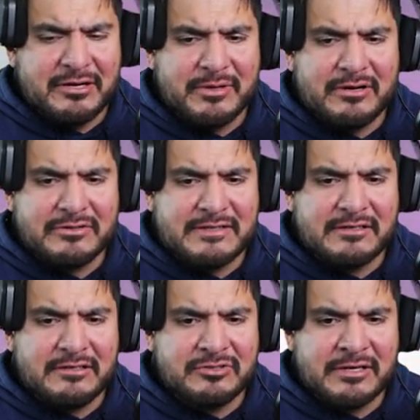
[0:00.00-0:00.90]
we go, taking
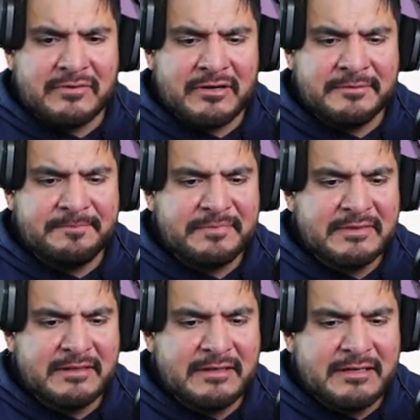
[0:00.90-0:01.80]
on Trayvon.
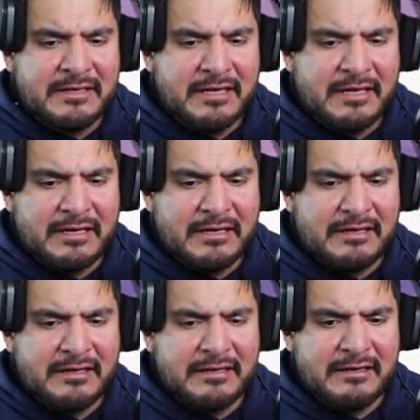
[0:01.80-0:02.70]

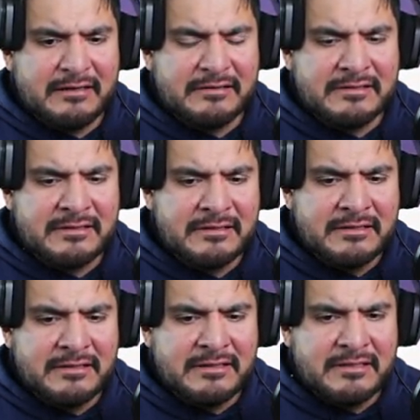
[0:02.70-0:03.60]
And
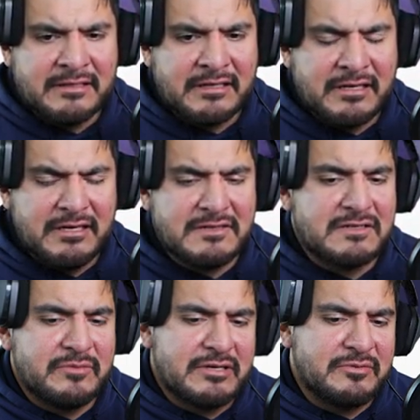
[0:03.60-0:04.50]
he's
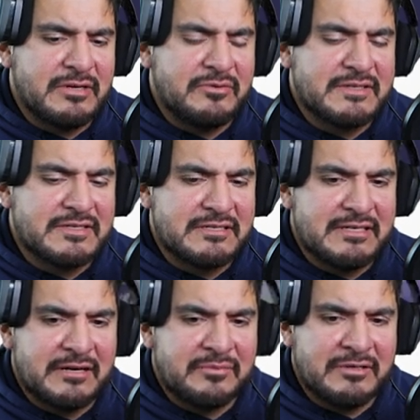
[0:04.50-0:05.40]
going to be coming out with his
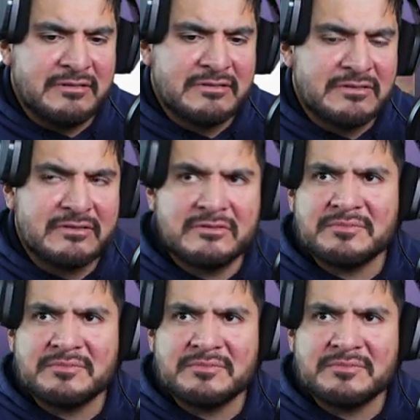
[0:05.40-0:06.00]
Kadabra. So it's